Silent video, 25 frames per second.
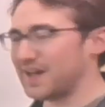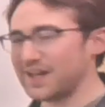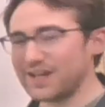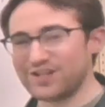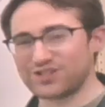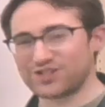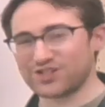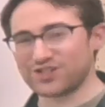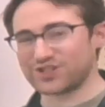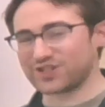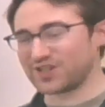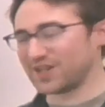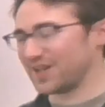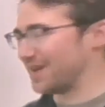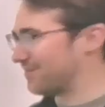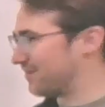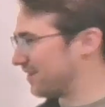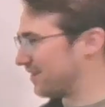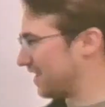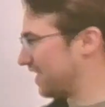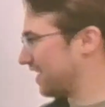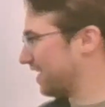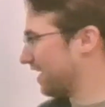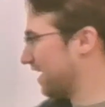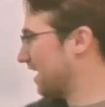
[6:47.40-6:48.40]
is just going to
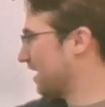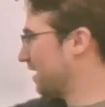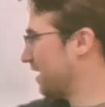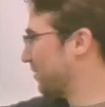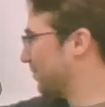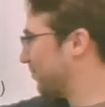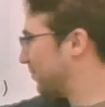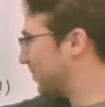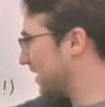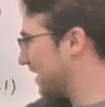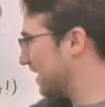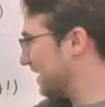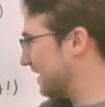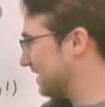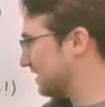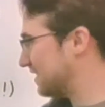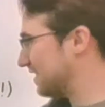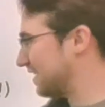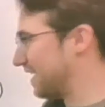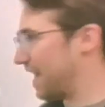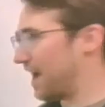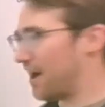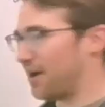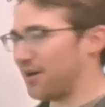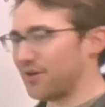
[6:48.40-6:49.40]
be
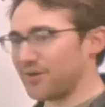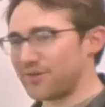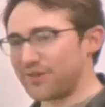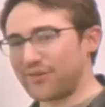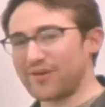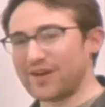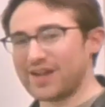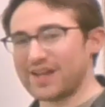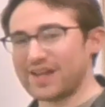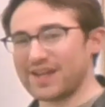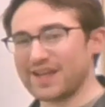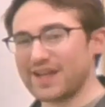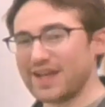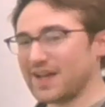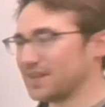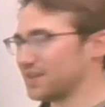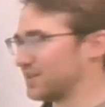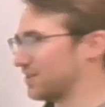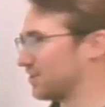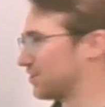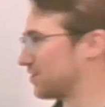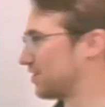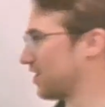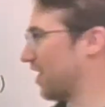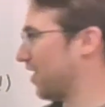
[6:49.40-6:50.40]
PCl3
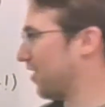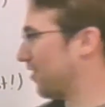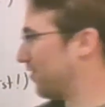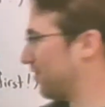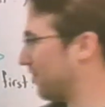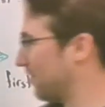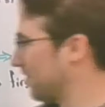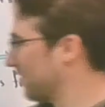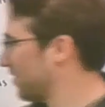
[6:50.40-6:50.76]
to show